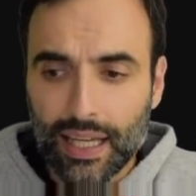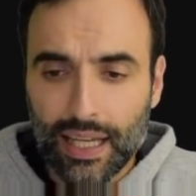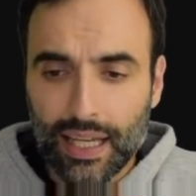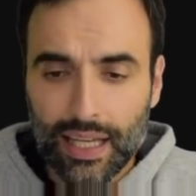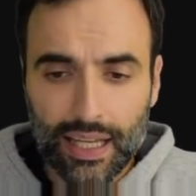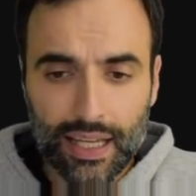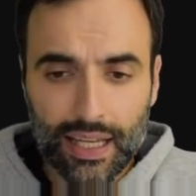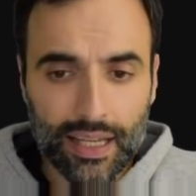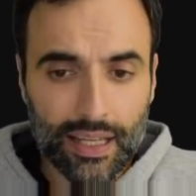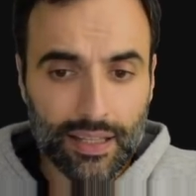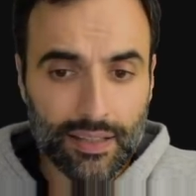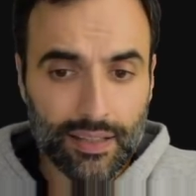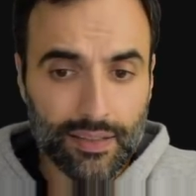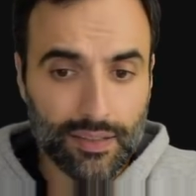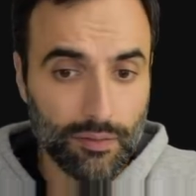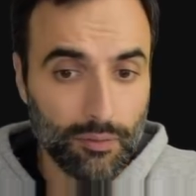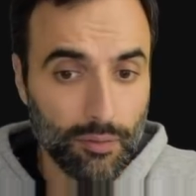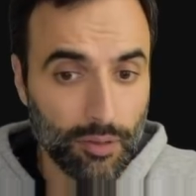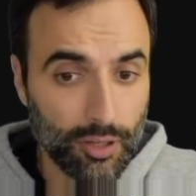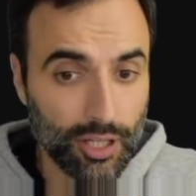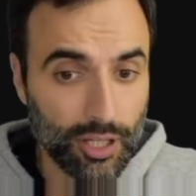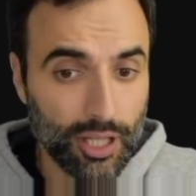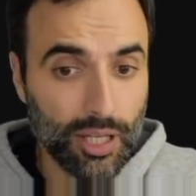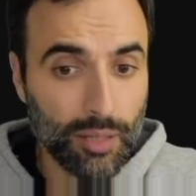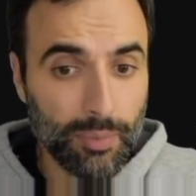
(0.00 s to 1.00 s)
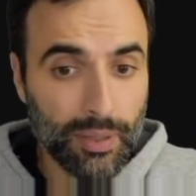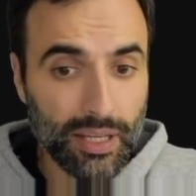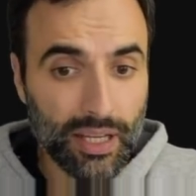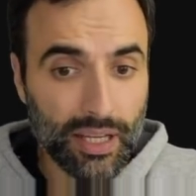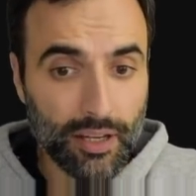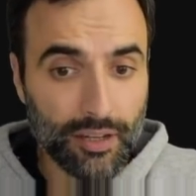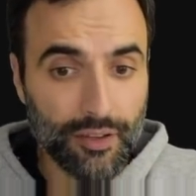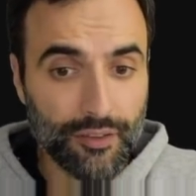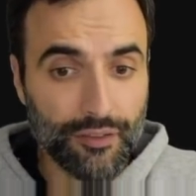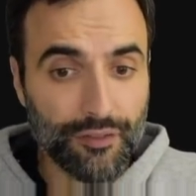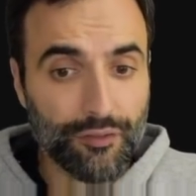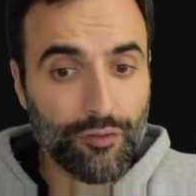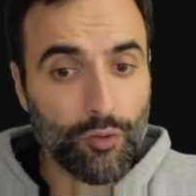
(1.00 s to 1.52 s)
is going to be
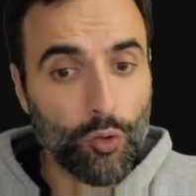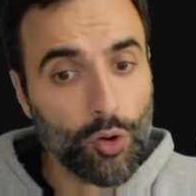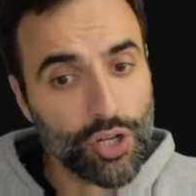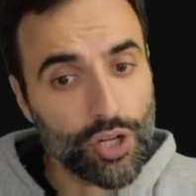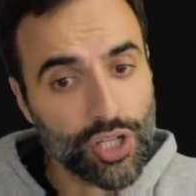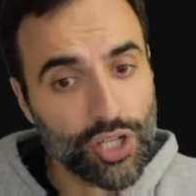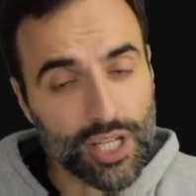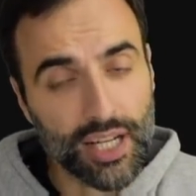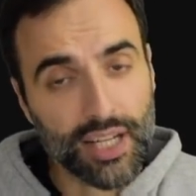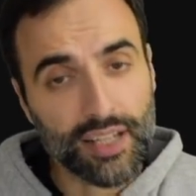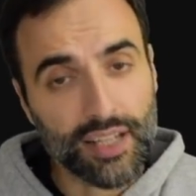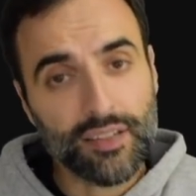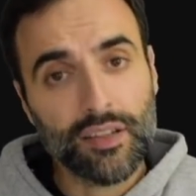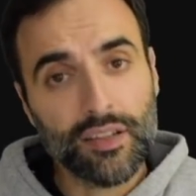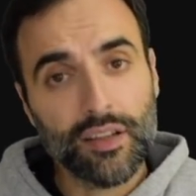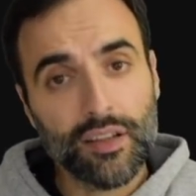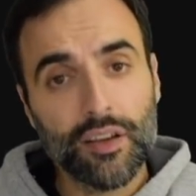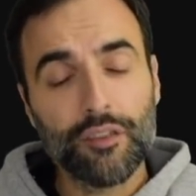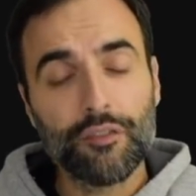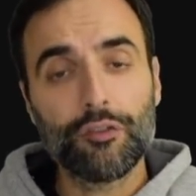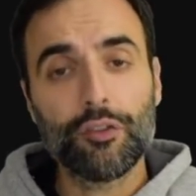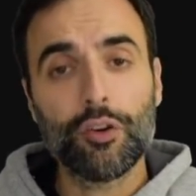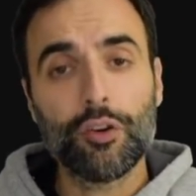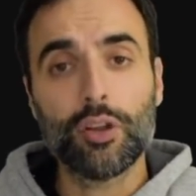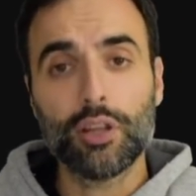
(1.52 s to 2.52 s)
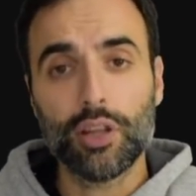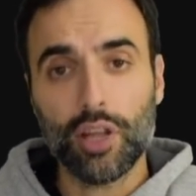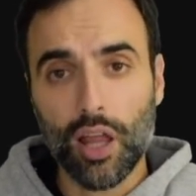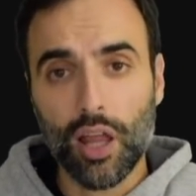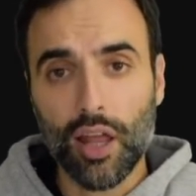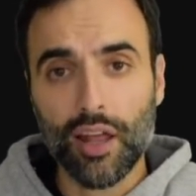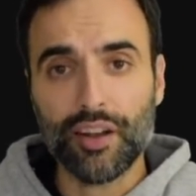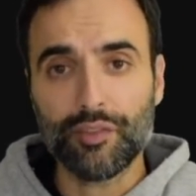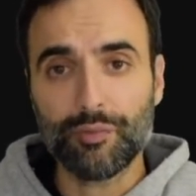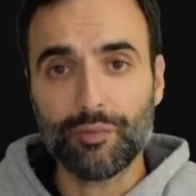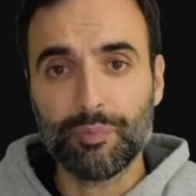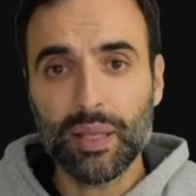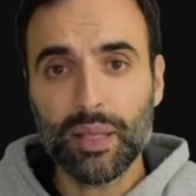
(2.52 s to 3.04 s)
unfortunate for a
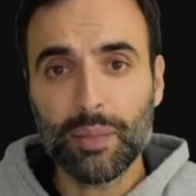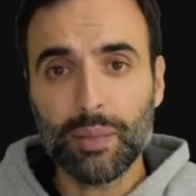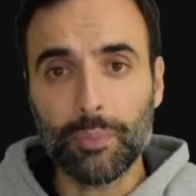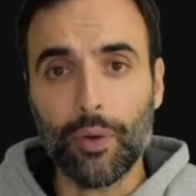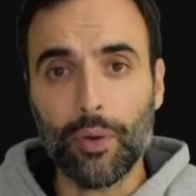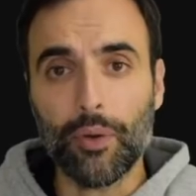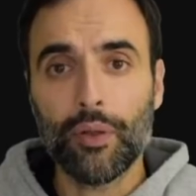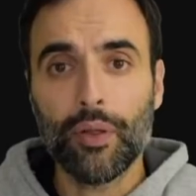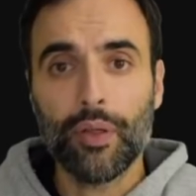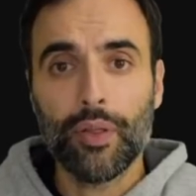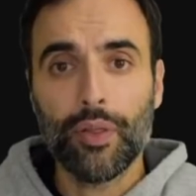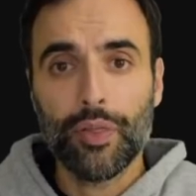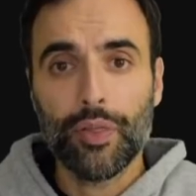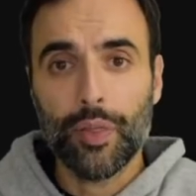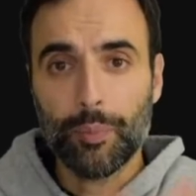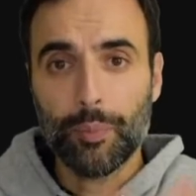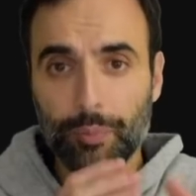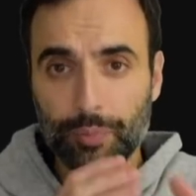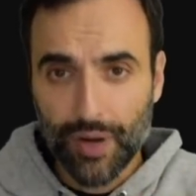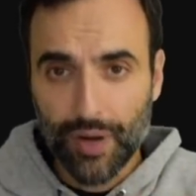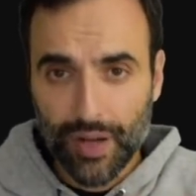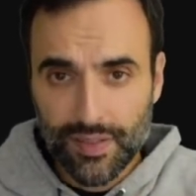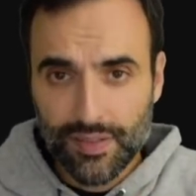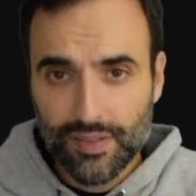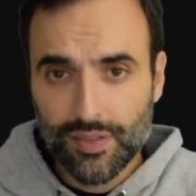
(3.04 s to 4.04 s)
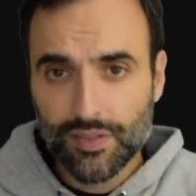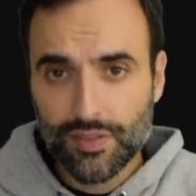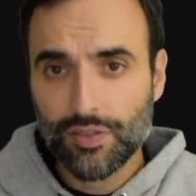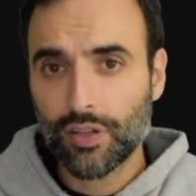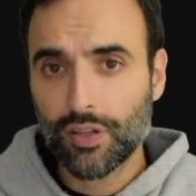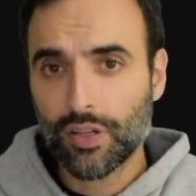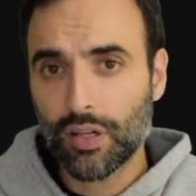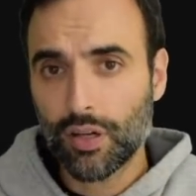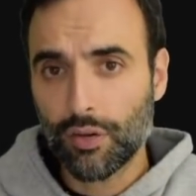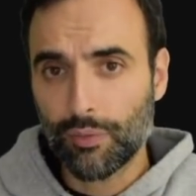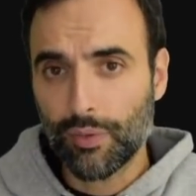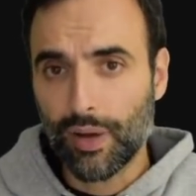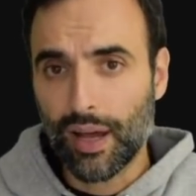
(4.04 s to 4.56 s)
lot of people. The prices are
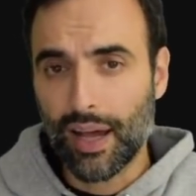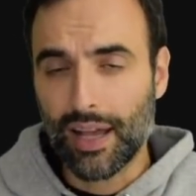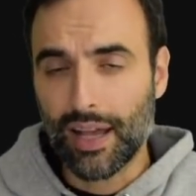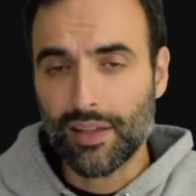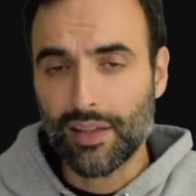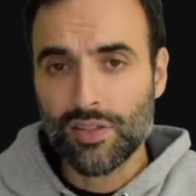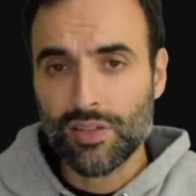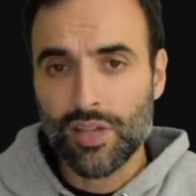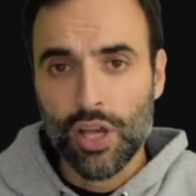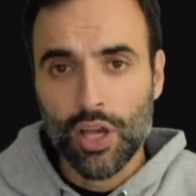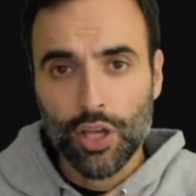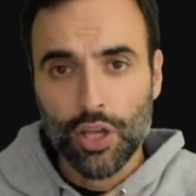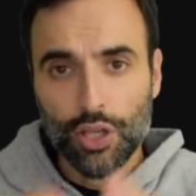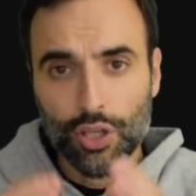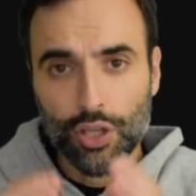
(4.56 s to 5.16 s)
going to rise.